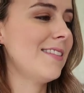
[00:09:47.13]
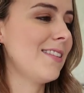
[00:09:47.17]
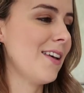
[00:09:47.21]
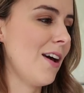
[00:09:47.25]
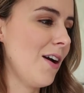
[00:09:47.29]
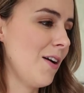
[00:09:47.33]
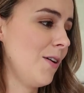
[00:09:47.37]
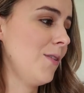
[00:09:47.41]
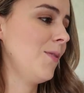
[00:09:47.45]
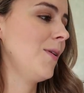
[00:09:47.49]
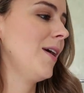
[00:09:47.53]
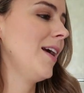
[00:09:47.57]

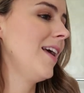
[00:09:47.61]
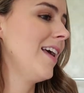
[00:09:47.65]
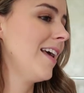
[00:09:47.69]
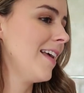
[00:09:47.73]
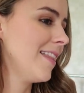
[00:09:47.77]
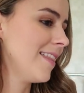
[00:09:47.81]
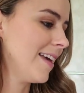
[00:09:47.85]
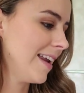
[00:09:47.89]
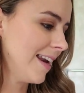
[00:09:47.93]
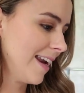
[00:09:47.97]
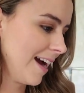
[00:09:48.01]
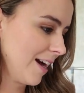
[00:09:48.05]
so
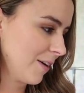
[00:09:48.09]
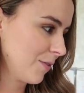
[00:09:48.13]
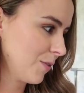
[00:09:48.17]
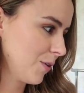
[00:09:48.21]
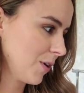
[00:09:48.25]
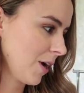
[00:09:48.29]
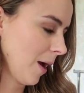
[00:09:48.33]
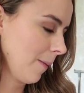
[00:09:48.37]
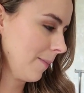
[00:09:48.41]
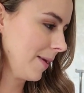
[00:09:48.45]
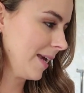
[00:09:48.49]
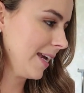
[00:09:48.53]
they're now
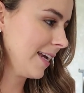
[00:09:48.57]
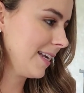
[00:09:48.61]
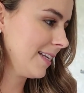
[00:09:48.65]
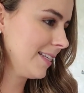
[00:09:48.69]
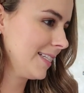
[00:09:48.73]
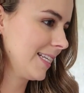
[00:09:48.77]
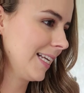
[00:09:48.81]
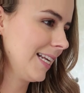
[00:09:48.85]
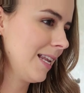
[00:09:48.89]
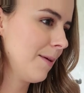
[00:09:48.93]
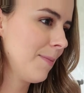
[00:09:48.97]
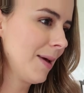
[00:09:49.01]
not coming in
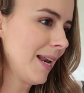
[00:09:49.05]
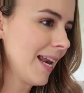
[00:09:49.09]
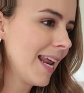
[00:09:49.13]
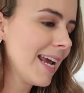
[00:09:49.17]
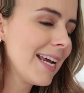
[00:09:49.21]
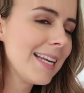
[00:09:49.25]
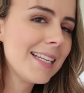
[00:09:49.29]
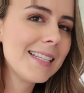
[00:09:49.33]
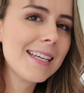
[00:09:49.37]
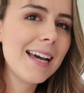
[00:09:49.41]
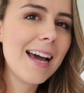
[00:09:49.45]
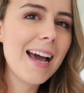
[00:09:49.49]
until a bit later,